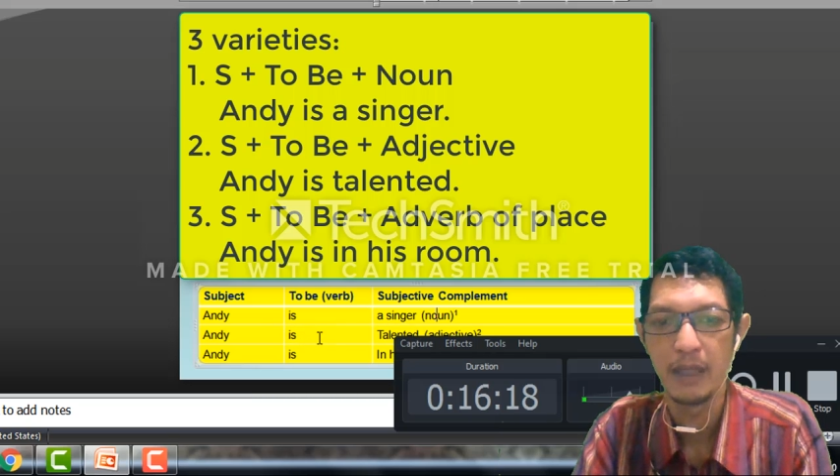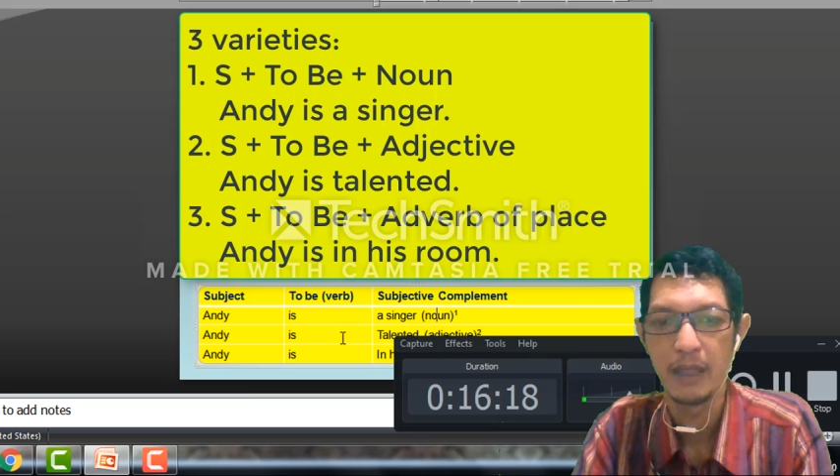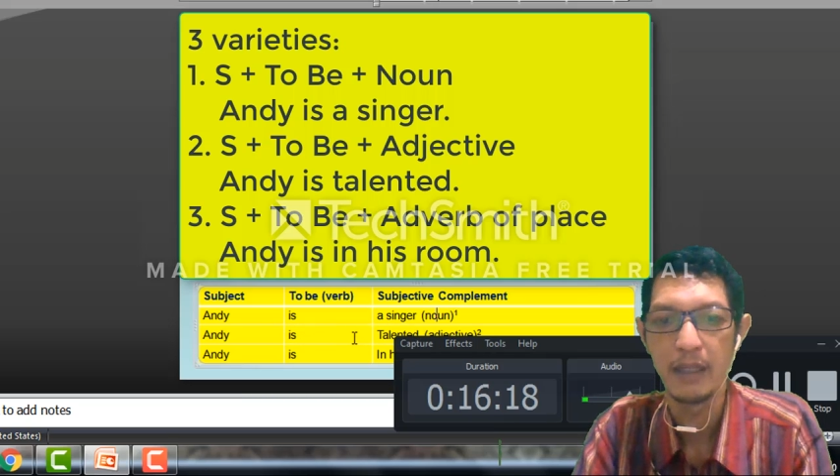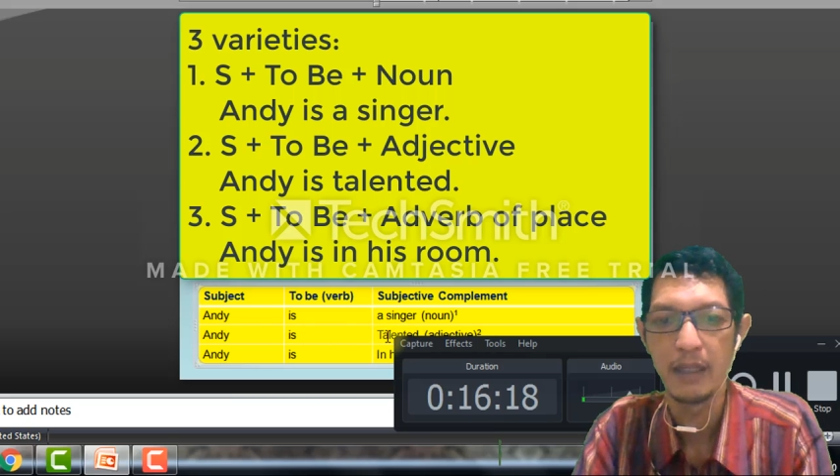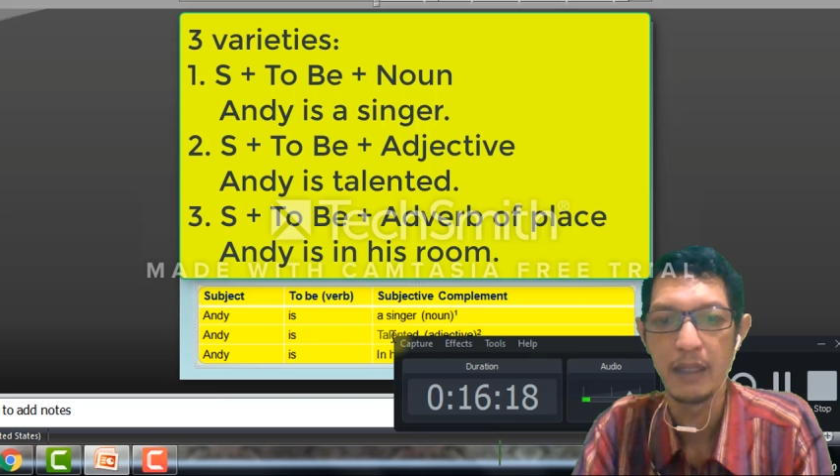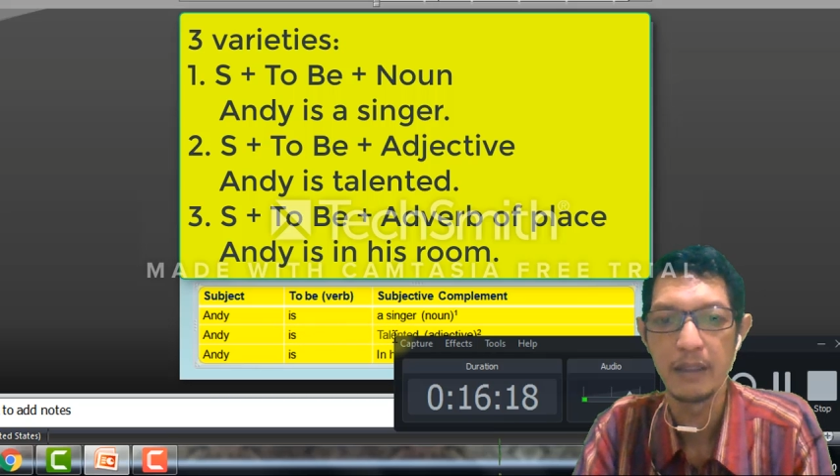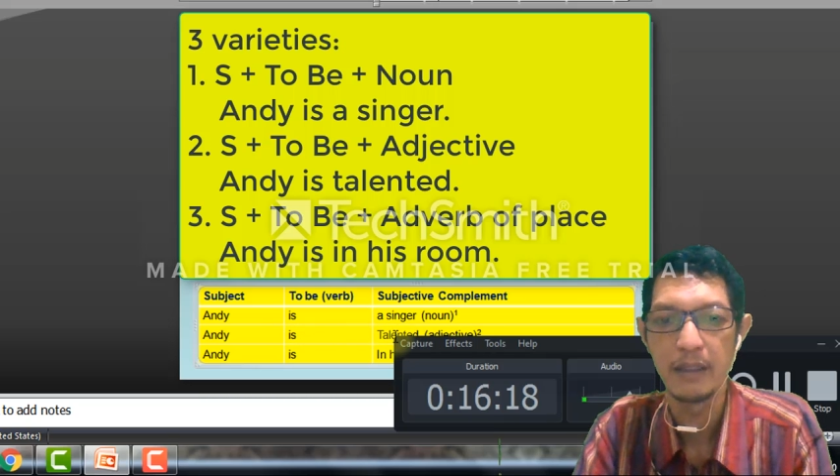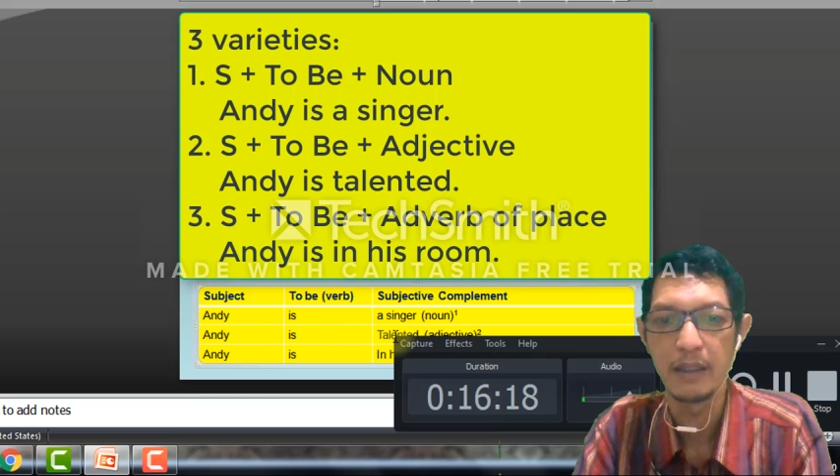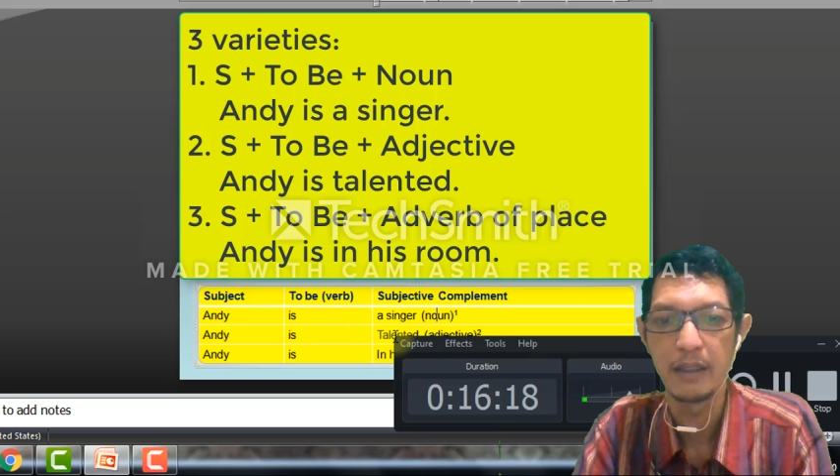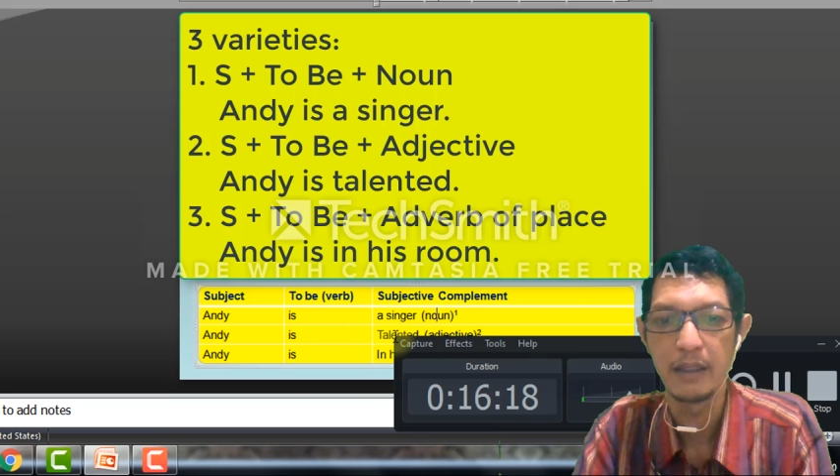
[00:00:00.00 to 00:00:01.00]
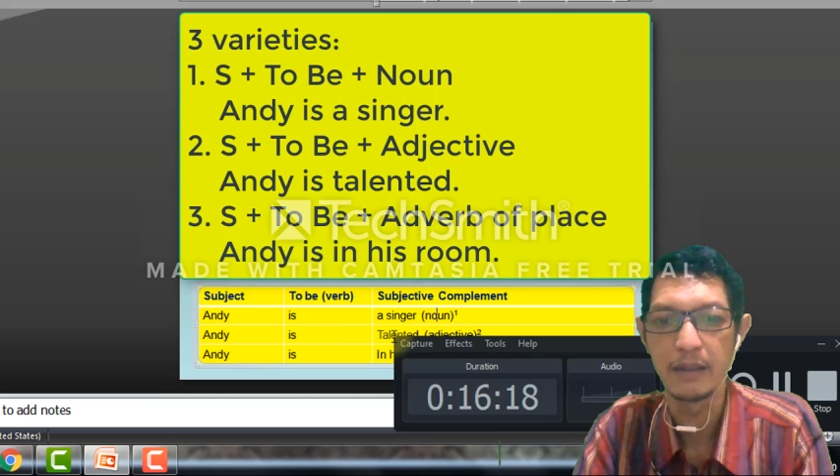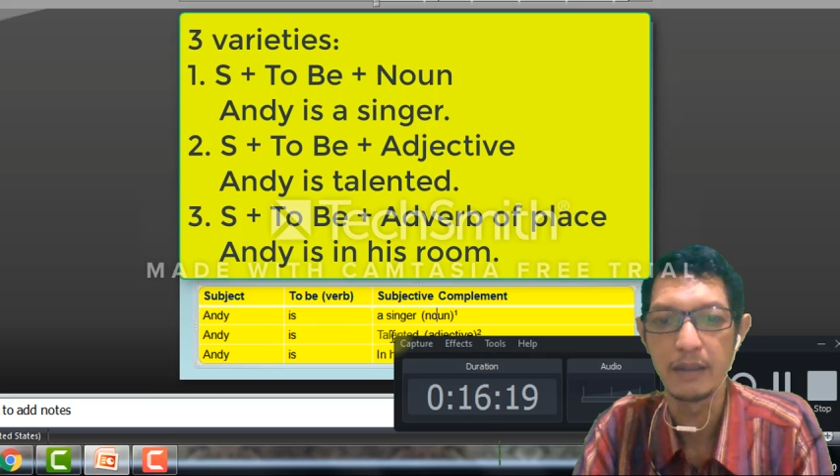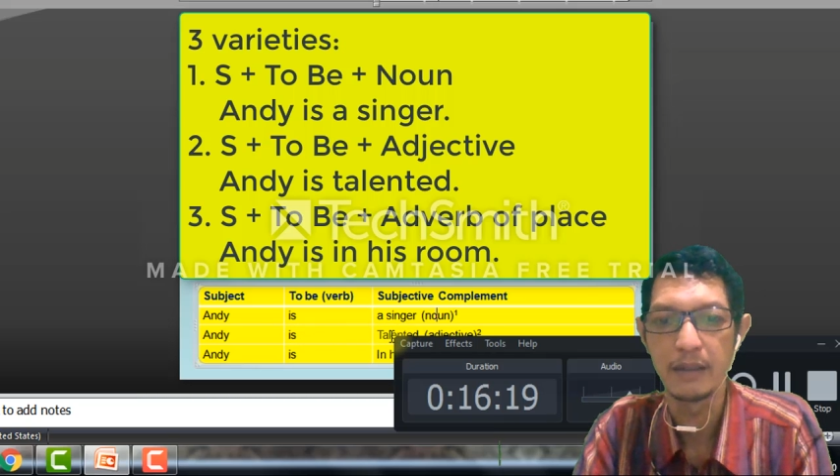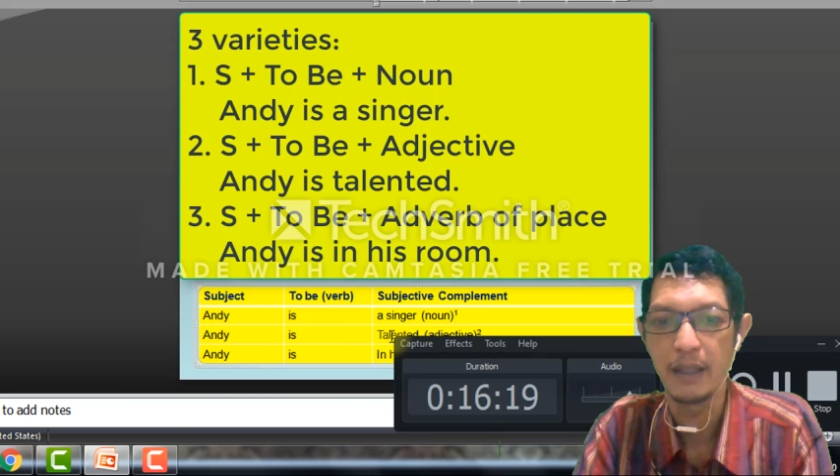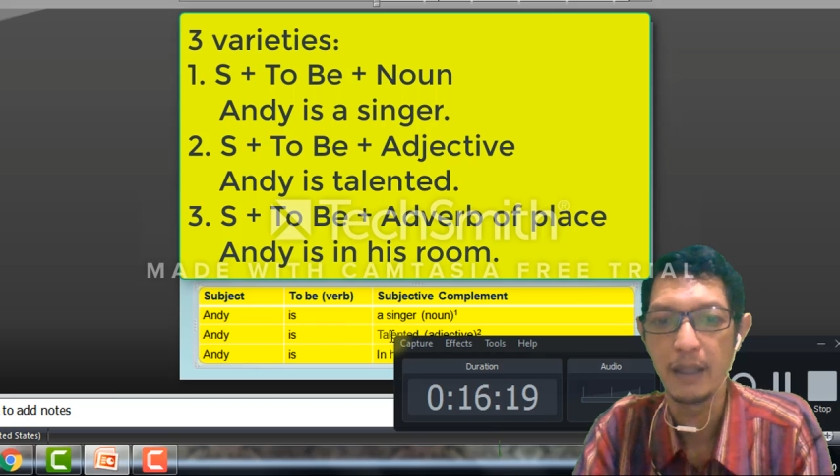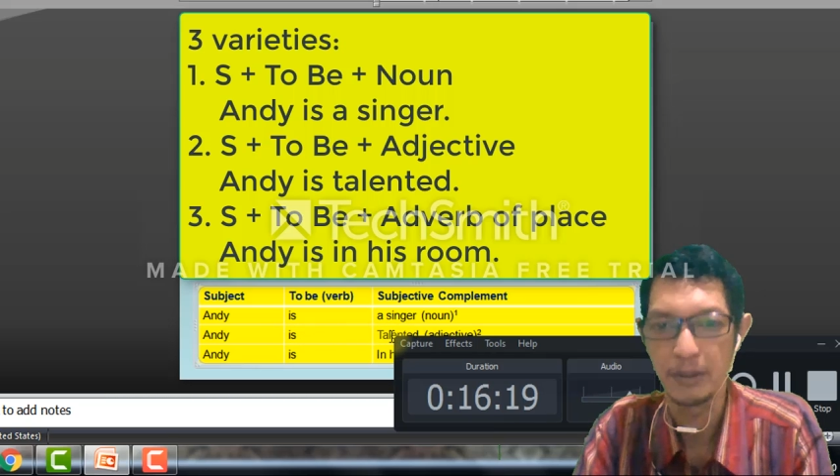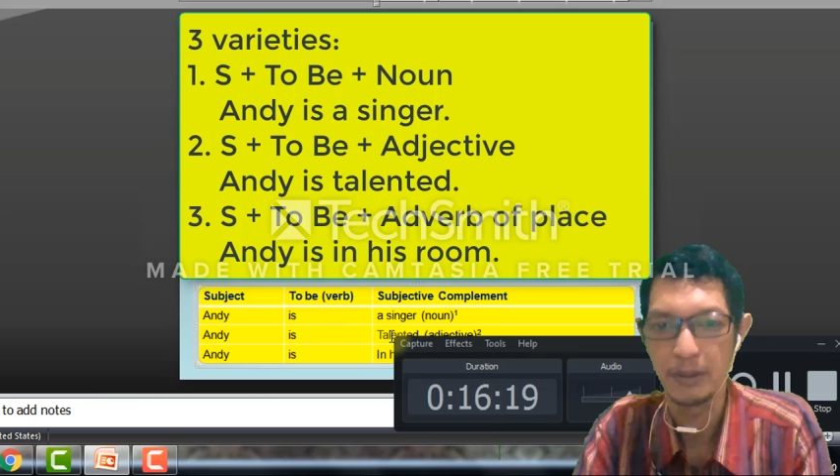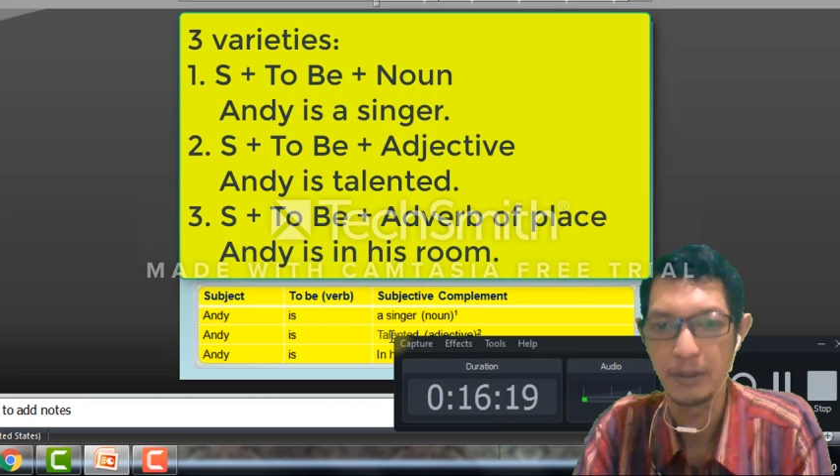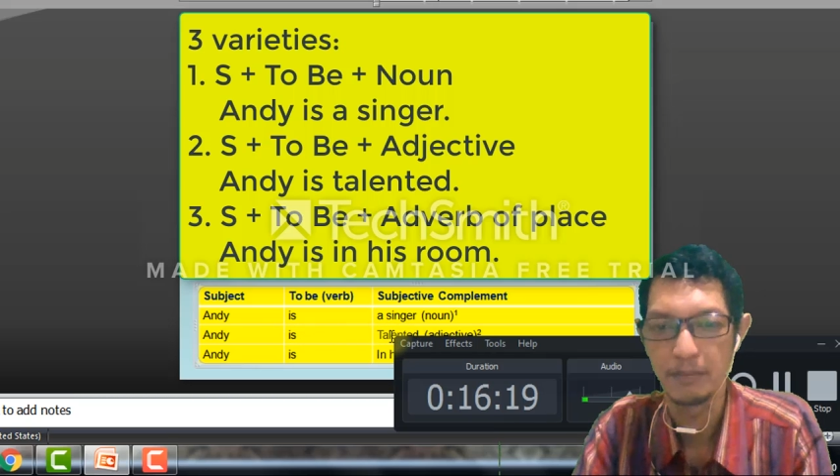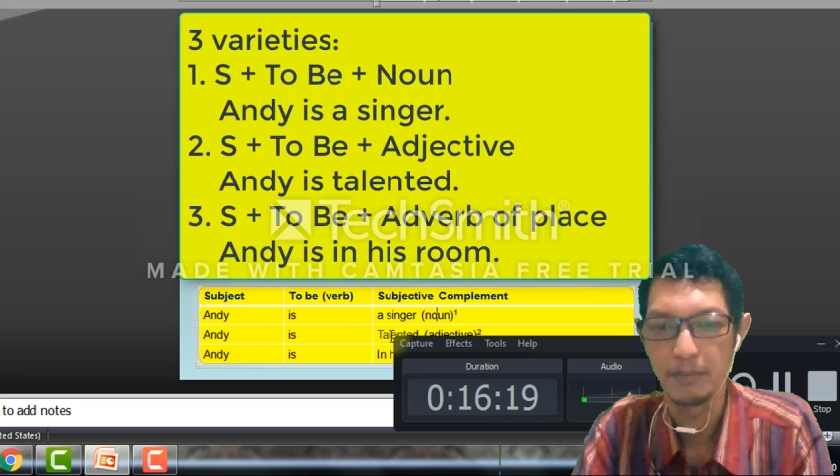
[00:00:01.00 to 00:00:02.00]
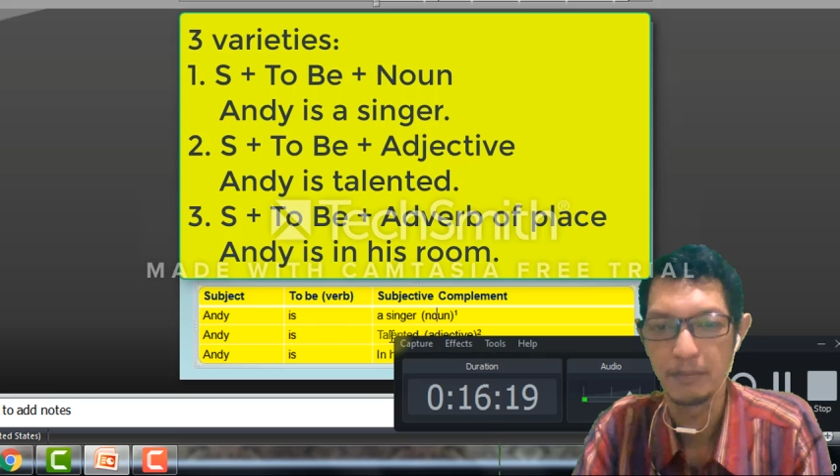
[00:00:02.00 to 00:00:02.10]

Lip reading: Andy is handsome.